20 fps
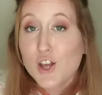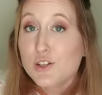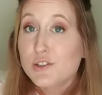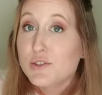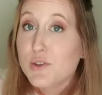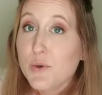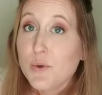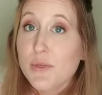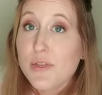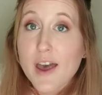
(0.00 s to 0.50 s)

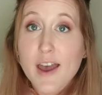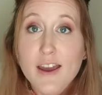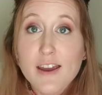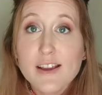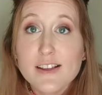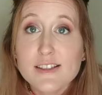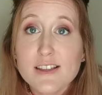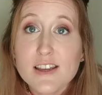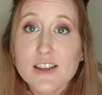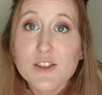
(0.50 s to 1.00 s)
So
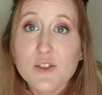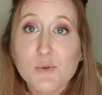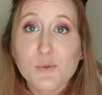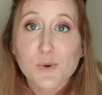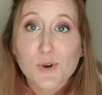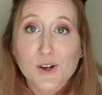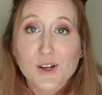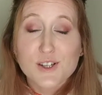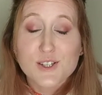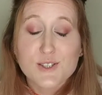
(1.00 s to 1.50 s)
that is in the
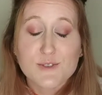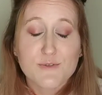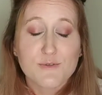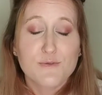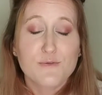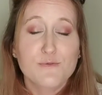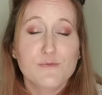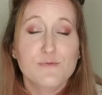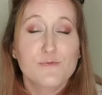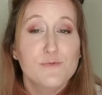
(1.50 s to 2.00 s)
works
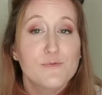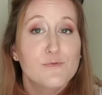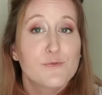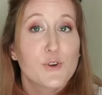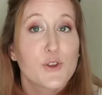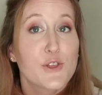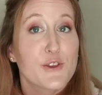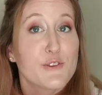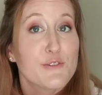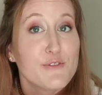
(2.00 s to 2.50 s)

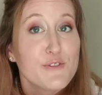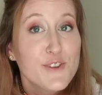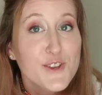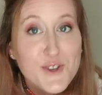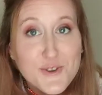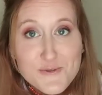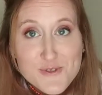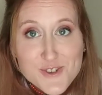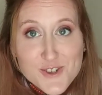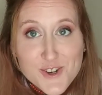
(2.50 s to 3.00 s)
for the
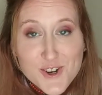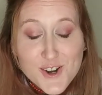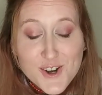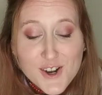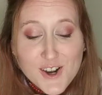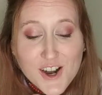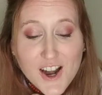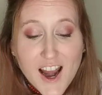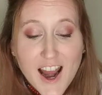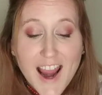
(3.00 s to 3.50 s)

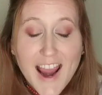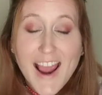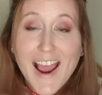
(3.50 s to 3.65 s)
future,